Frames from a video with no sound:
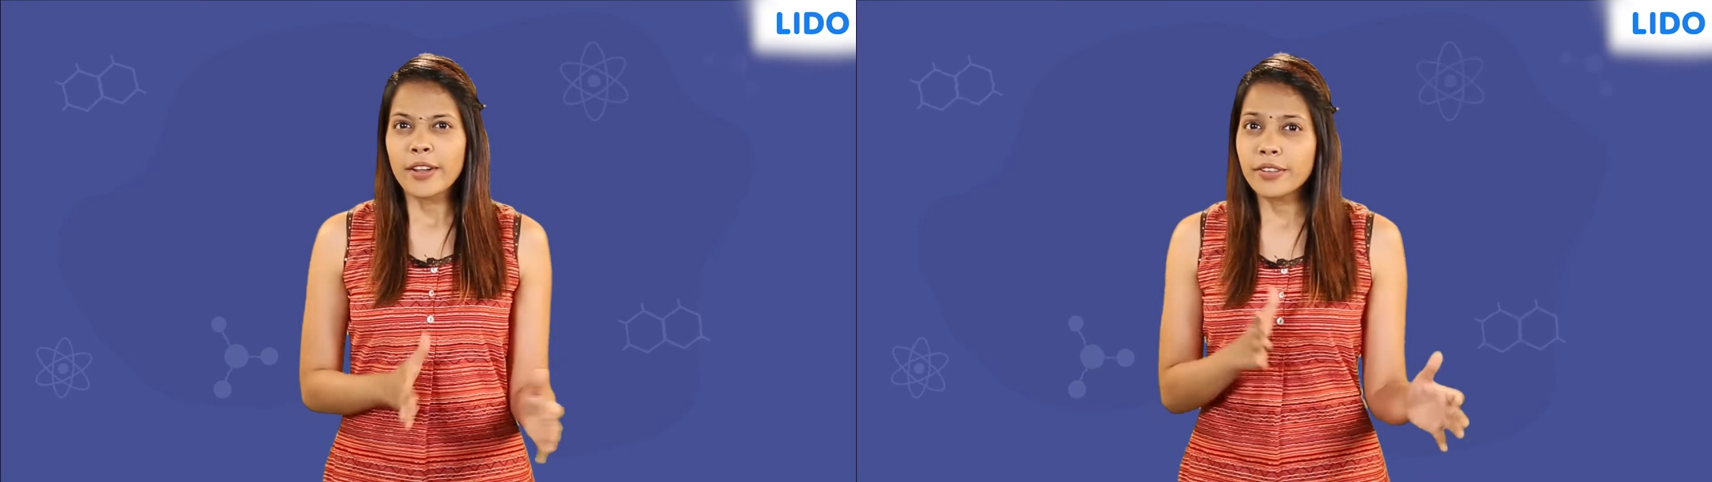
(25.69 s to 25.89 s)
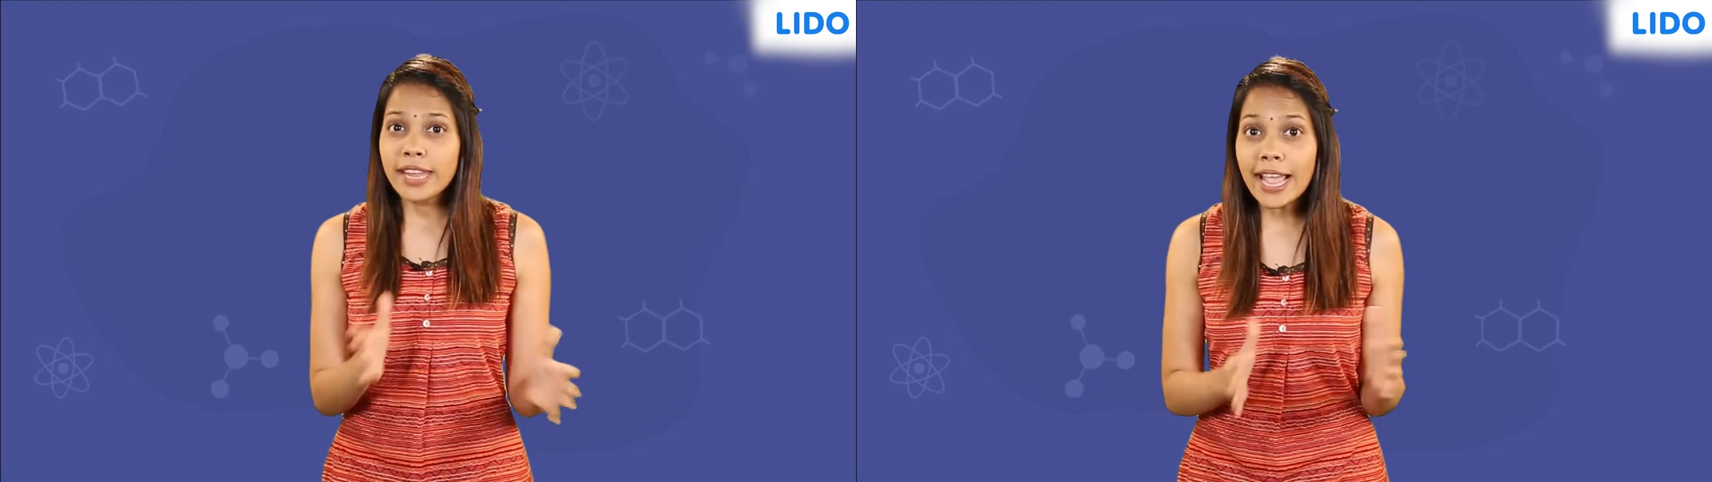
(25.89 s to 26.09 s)

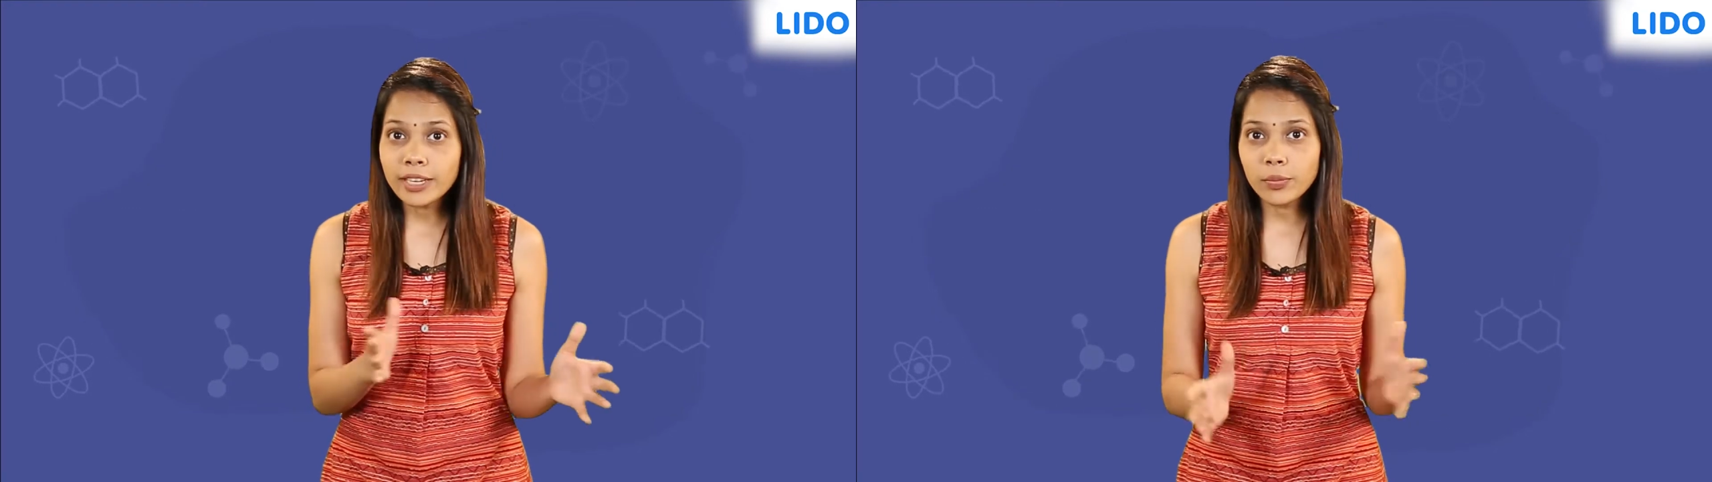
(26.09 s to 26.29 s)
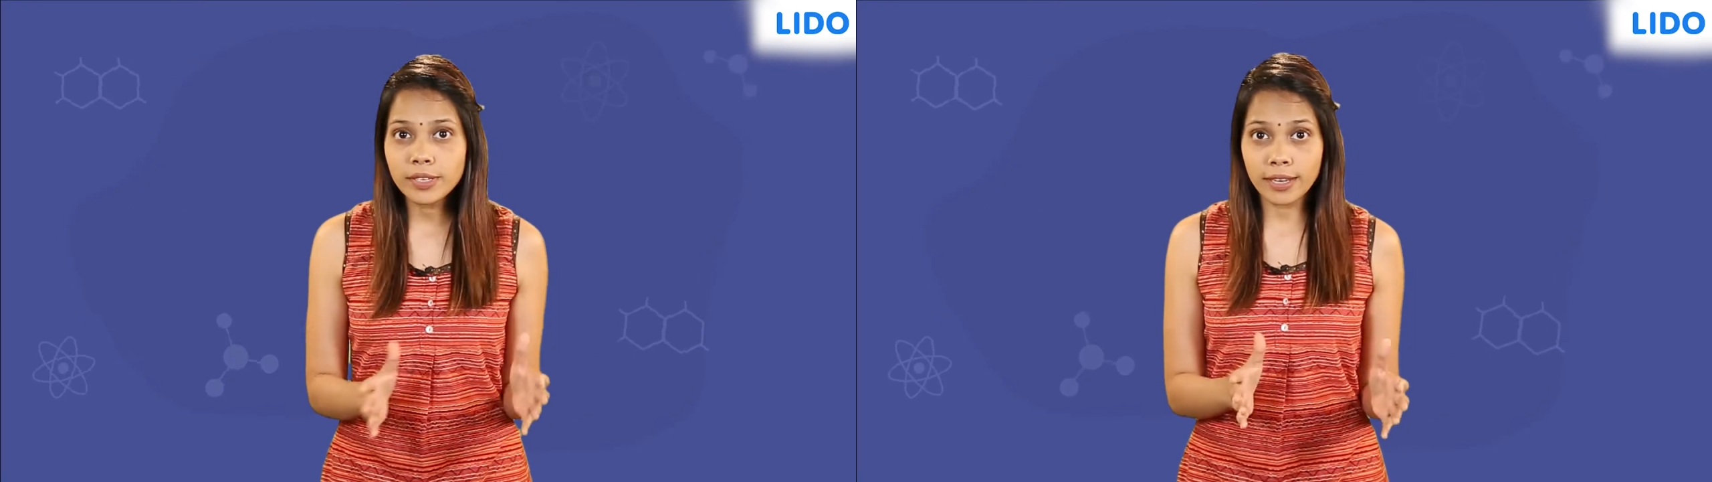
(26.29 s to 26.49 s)

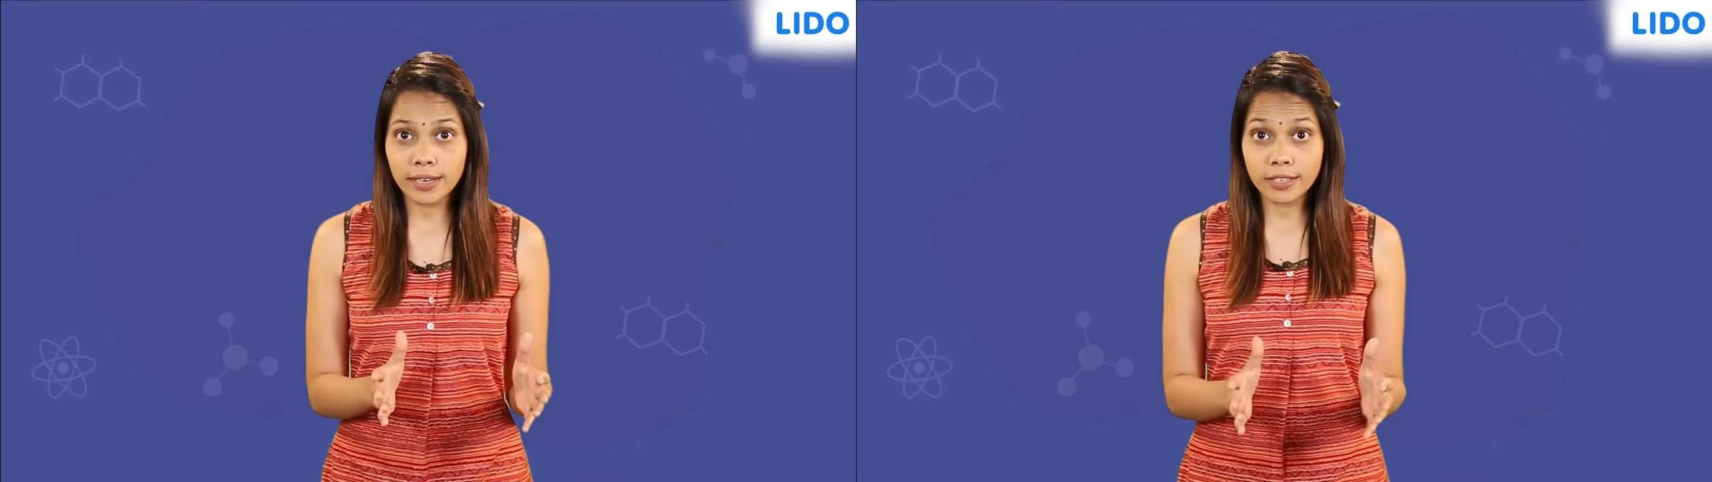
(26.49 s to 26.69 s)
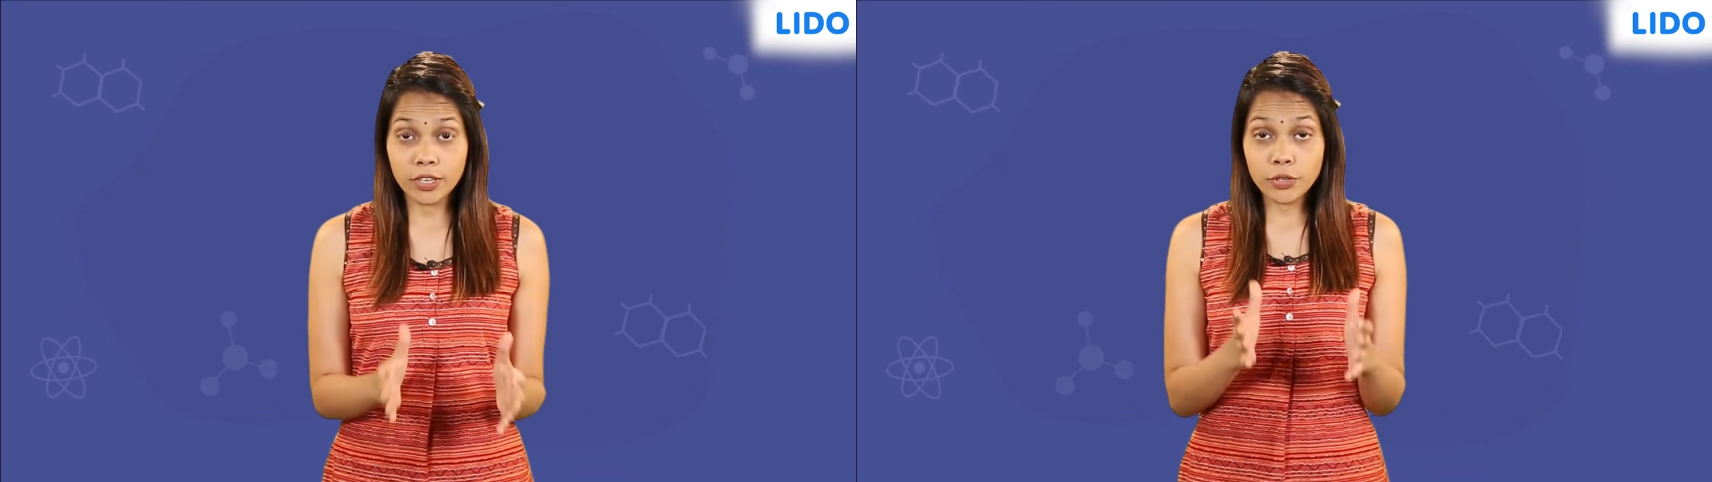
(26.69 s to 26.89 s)
react with
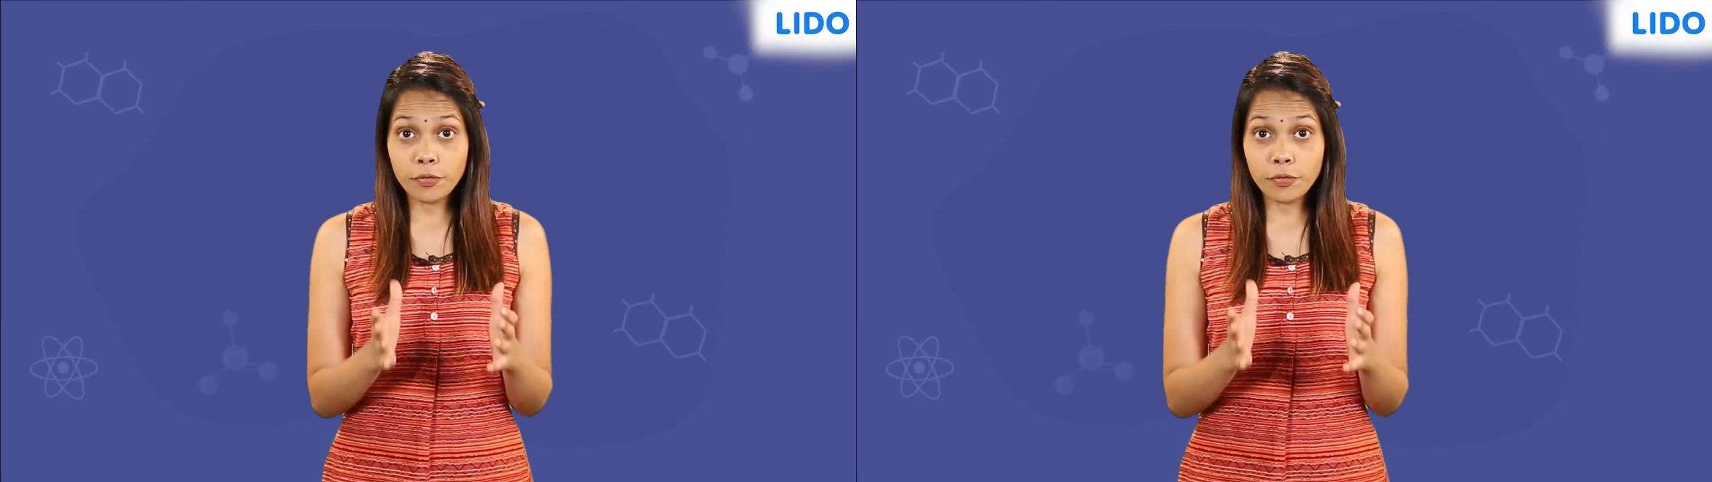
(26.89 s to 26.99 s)
it to